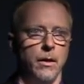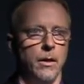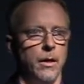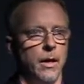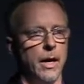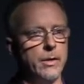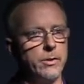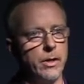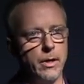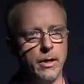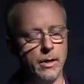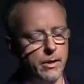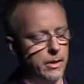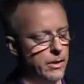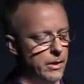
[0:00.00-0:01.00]
As
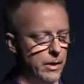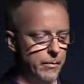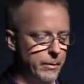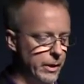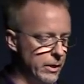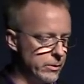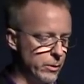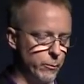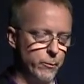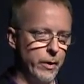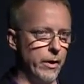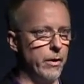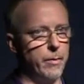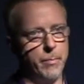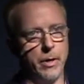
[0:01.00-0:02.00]
a
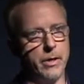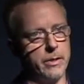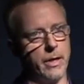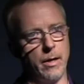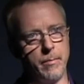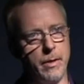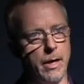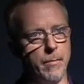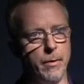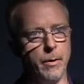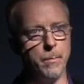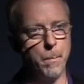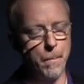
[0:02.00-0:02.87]
very part-time gamer,